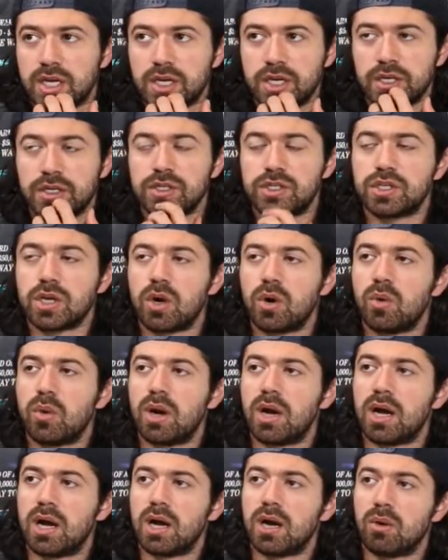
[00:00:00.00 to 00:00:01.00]
So
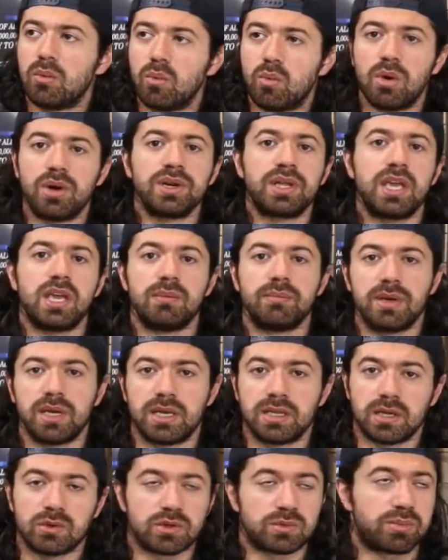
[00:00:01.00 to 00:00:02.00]
uh, one
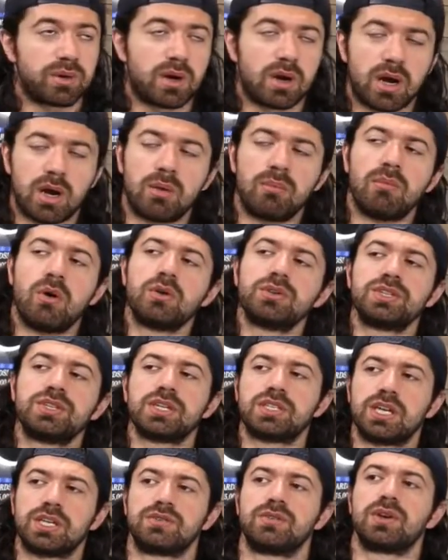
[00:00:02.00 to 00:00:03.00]
campaign that was our most
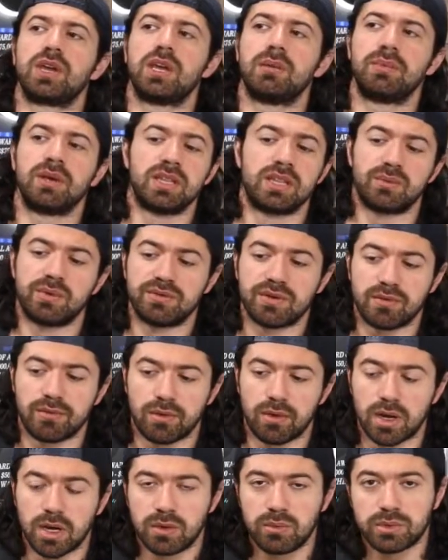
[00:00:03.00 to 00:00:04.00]
successful campaign that we've ever
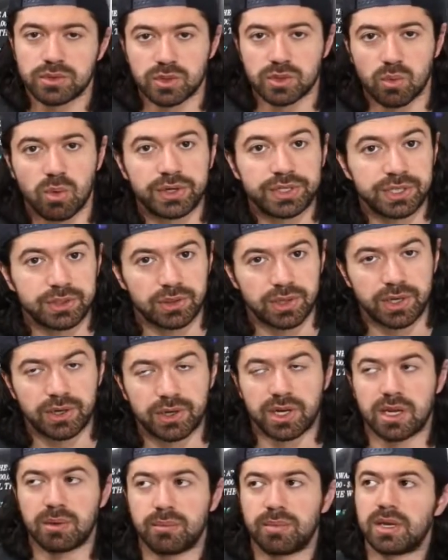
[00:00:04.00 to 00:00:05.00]
run was a one year later
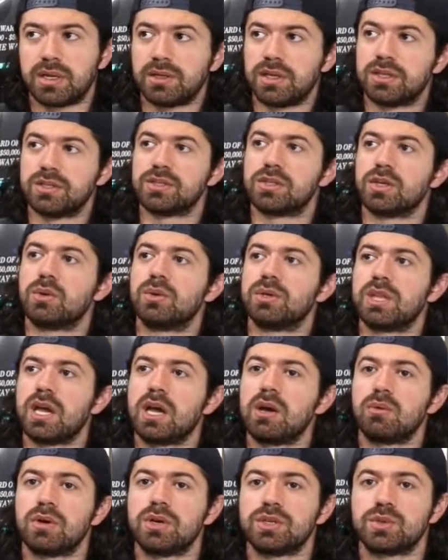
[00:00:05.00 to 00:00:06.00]
campaign. And so what
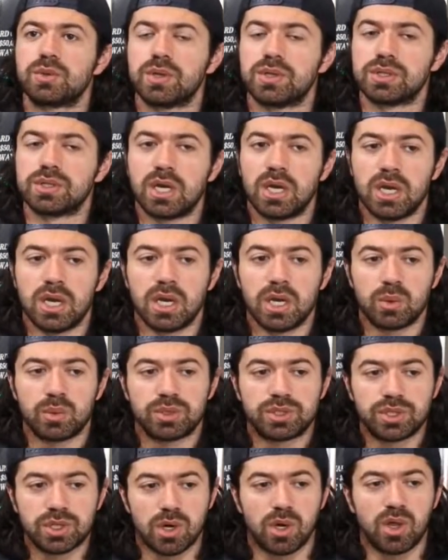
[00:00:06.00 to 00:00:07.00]
that was was we
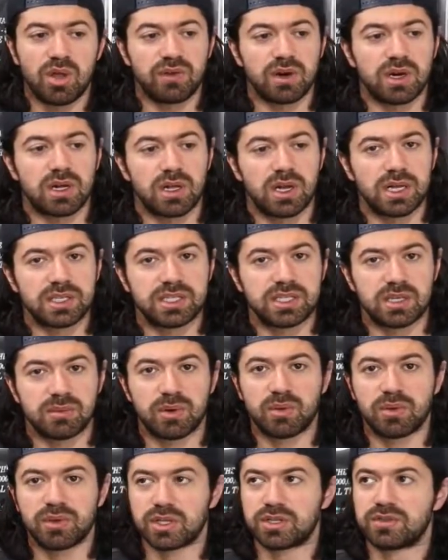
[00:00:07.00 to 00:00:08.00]
took all of our clients that had been
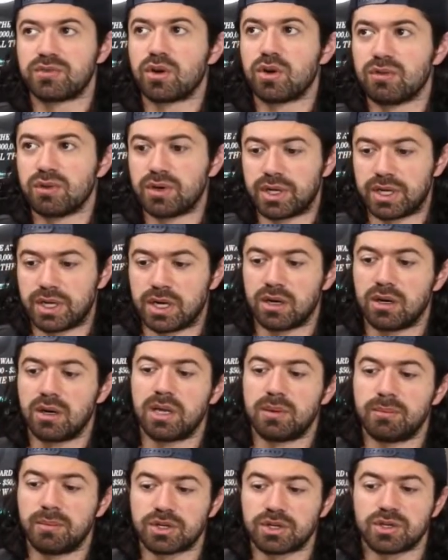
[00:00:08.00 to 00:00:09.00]
with us for over a year
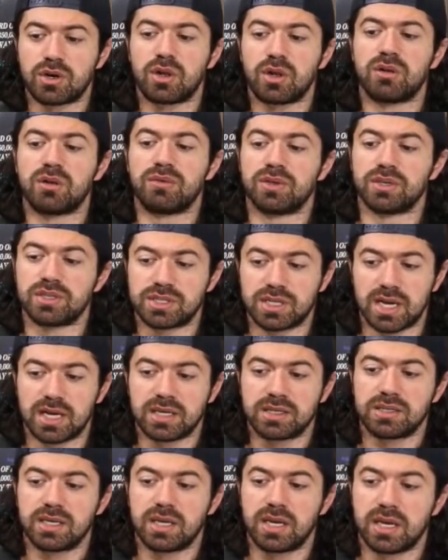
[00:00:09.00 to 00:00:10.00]
and measured all of their
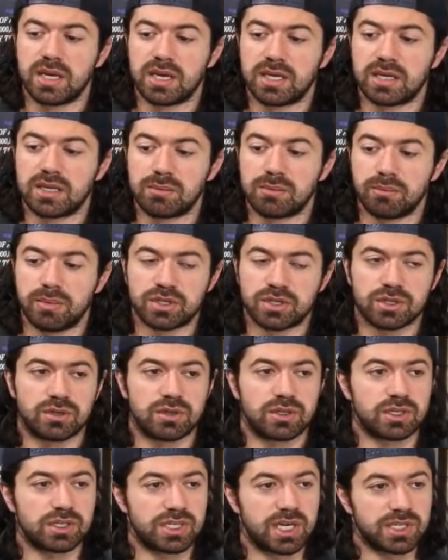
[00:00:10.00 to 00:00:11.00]
stats and measured
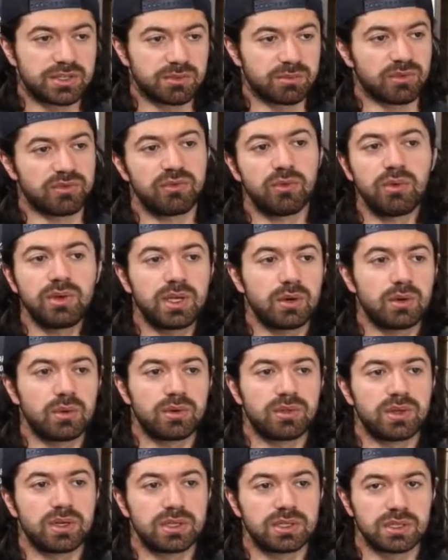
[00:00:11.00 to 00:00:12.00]
their stats from before they were
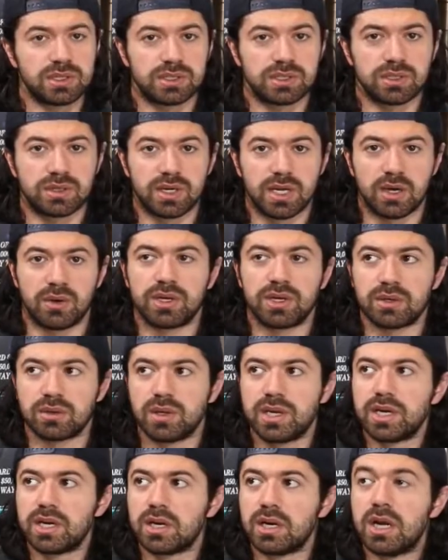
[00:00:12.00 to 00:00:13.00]
with us until now a year
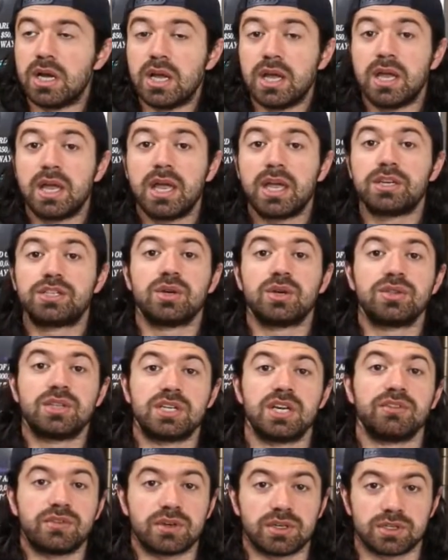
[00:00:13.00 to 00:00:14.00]
later and showed the
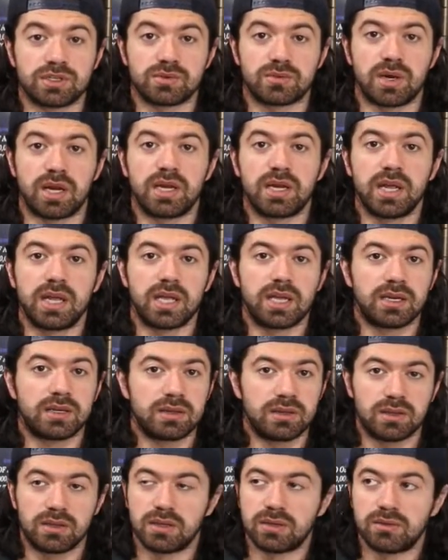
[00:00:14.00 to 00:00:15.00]
difference, right? And
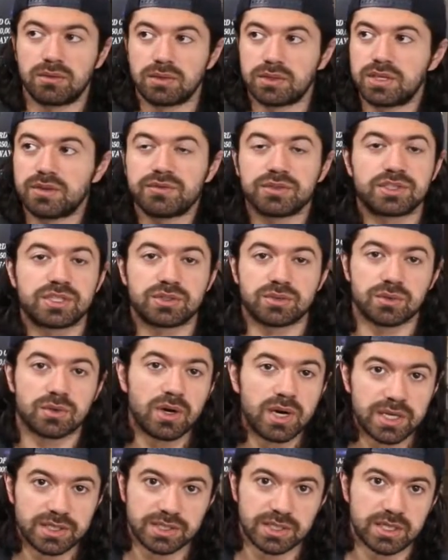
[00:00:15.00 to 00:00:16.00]
the, the differences were
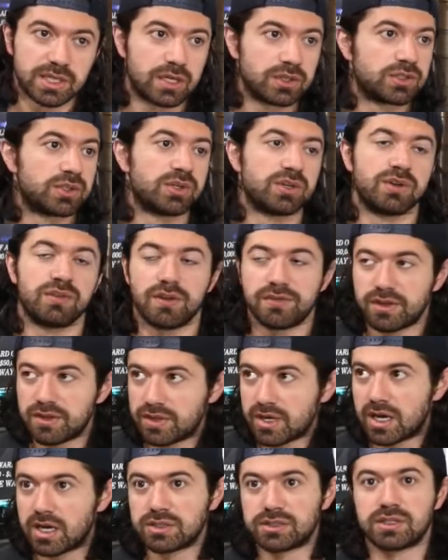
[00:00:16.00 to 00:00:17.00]
crazy, you know,
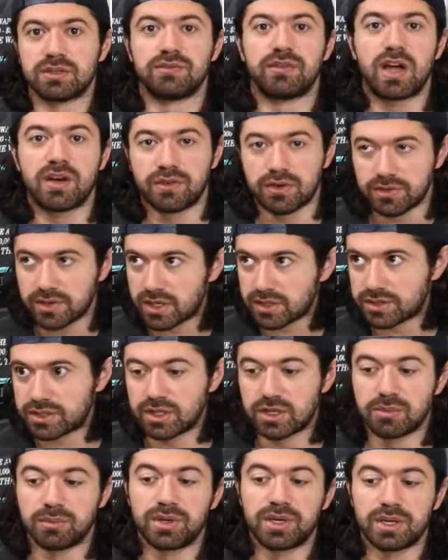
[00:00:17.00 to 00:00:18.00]
250,000, 500,000 a
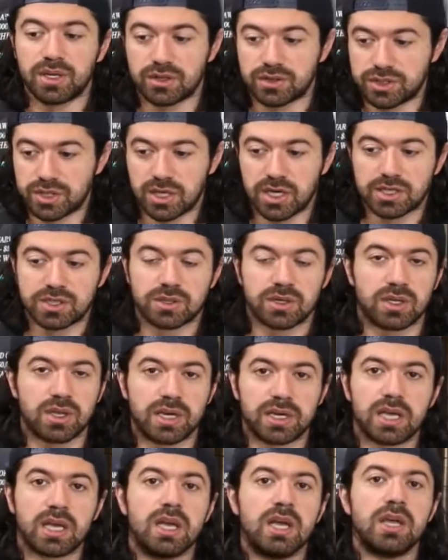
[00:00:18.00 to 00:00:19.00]
year, a million dollars a year extra,
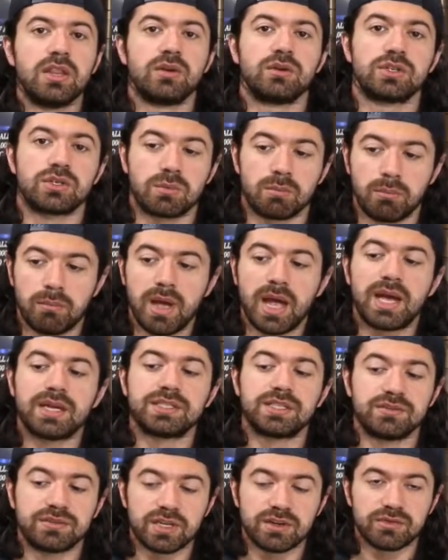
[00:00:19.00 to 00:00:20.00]
like they're just
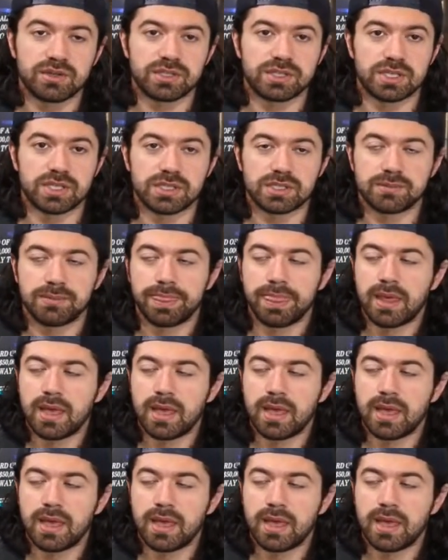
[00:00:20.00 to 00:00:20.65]
massive differences.